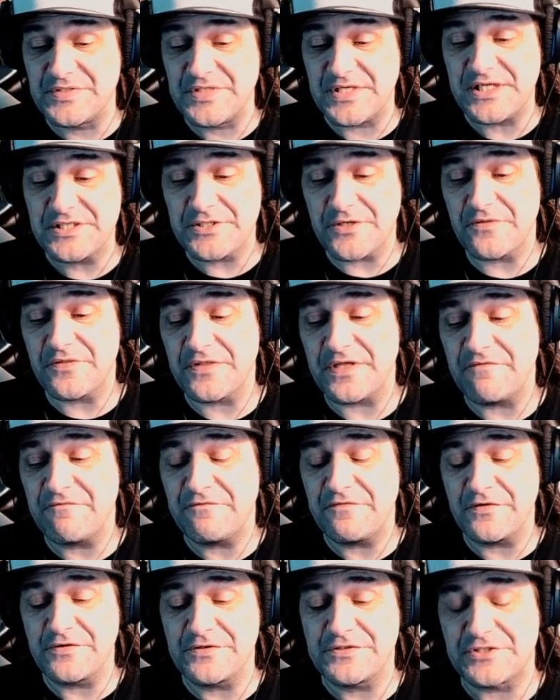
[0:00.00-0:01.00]
These are the
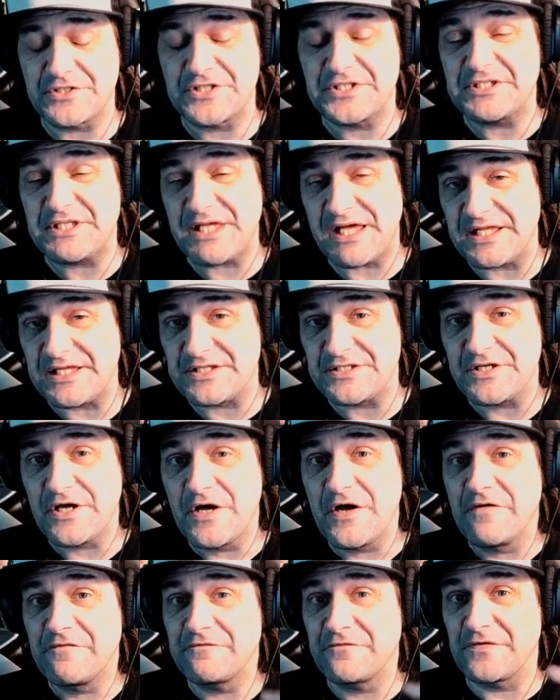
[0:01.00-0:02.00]
filter settings
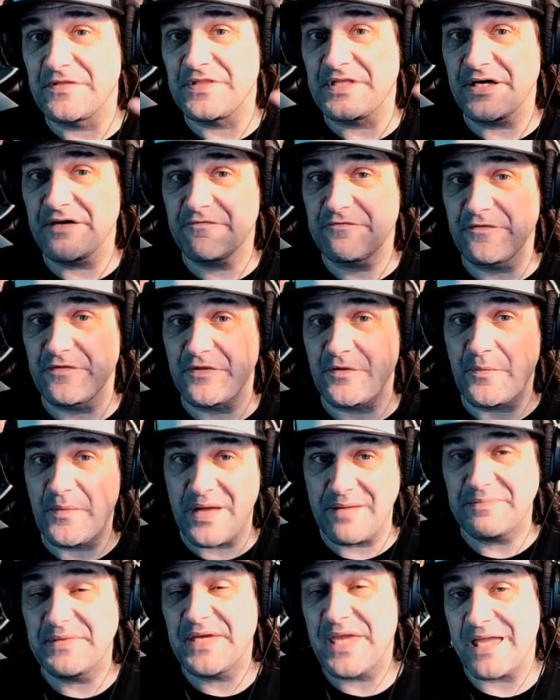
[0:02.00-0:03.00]
for the
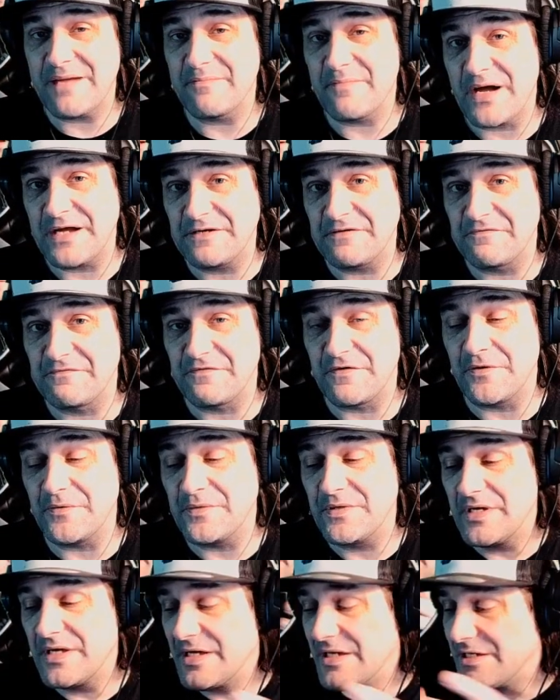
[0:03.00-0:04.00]
webcam microphone
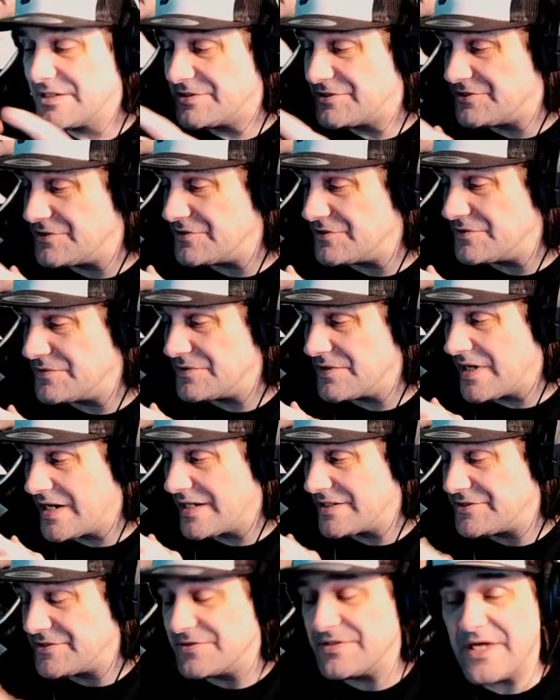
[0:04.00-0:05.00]
to
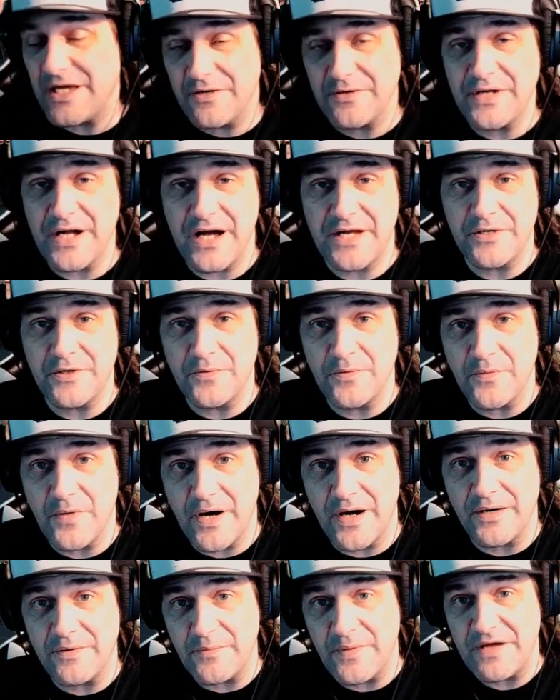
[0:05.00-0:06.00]
the
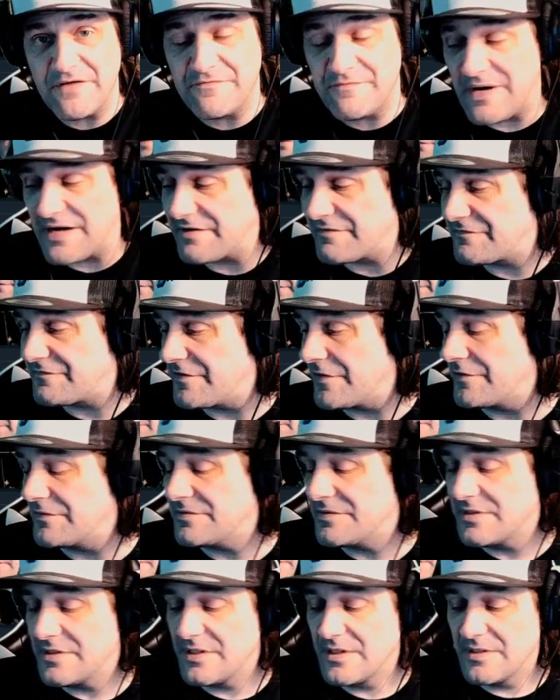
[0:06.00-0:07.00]
Elgato Wave microphone.
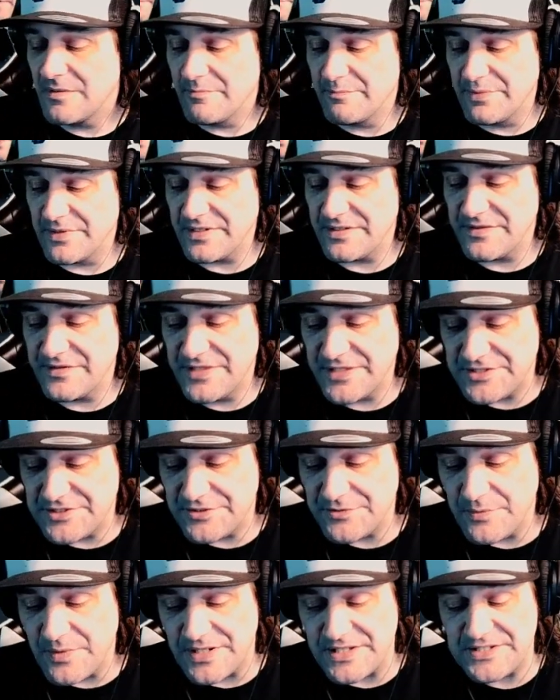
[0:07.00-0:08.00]
But this
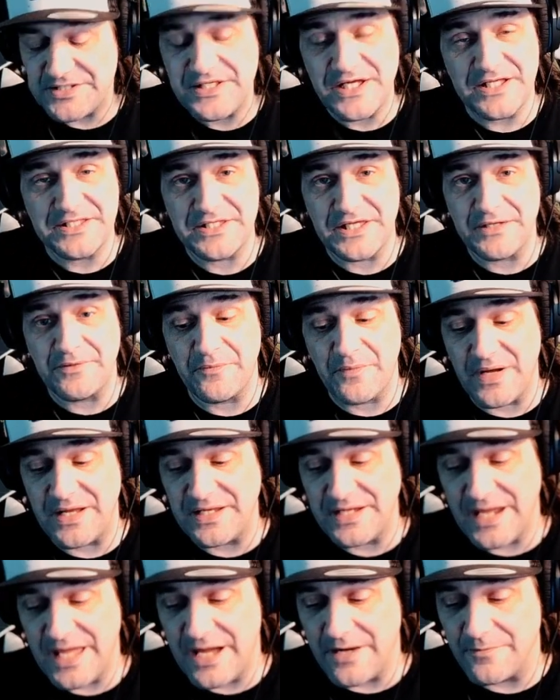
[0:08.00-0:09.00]
is what it sounds like right
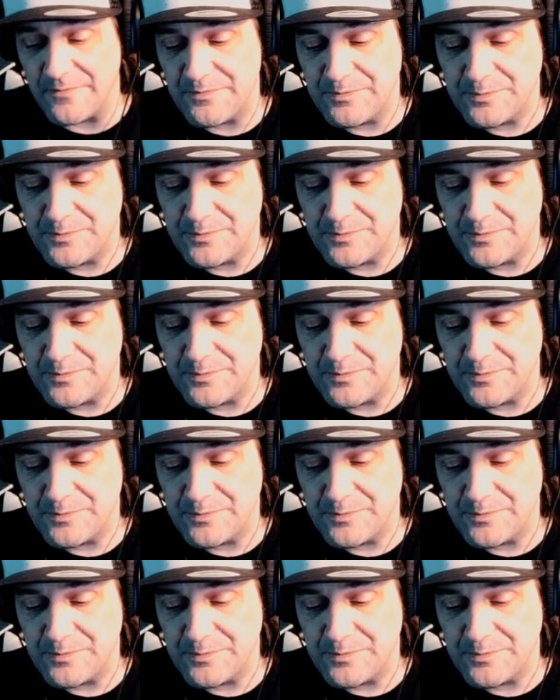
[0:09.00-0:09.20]
now.